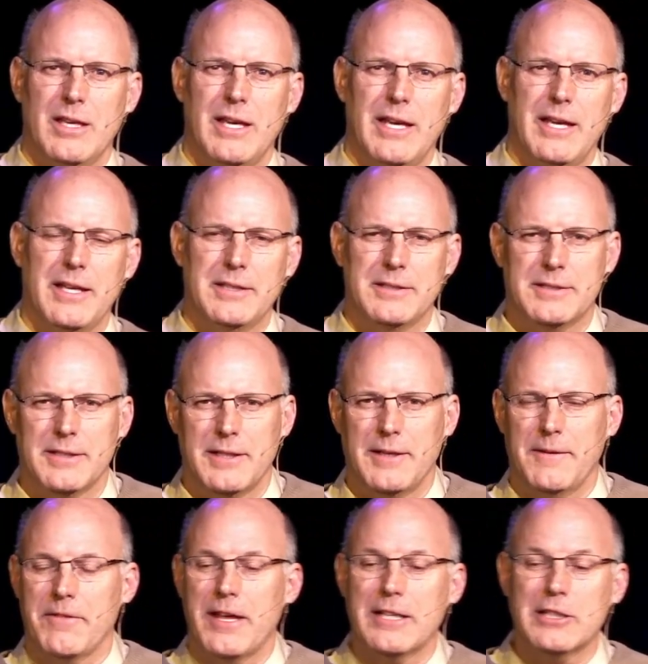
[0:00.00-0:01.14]
And
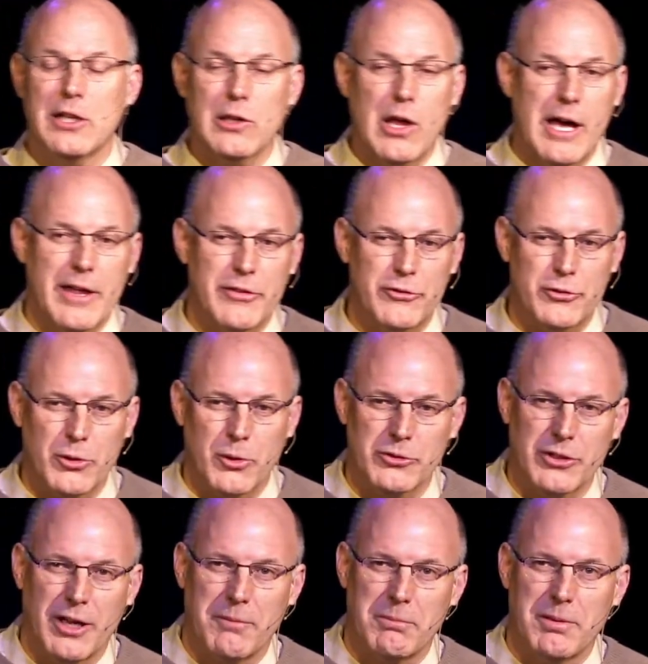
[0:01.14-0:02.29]
then Goliath
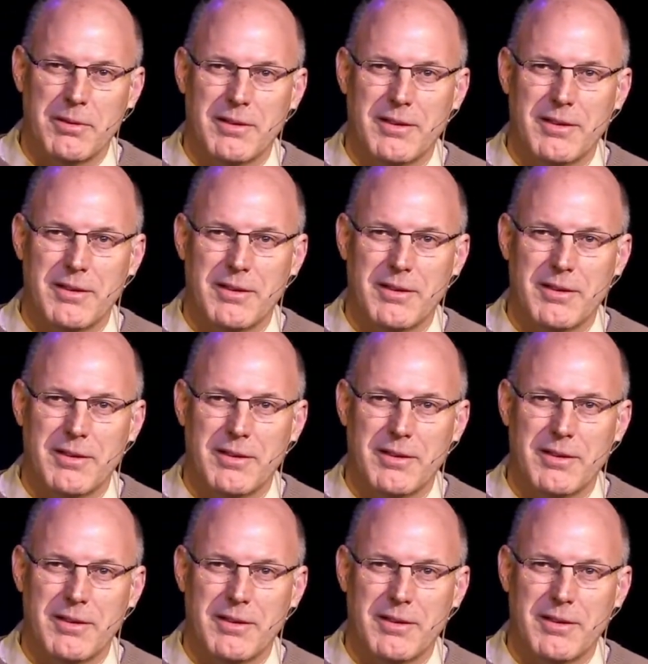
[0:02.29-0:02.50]
shows up.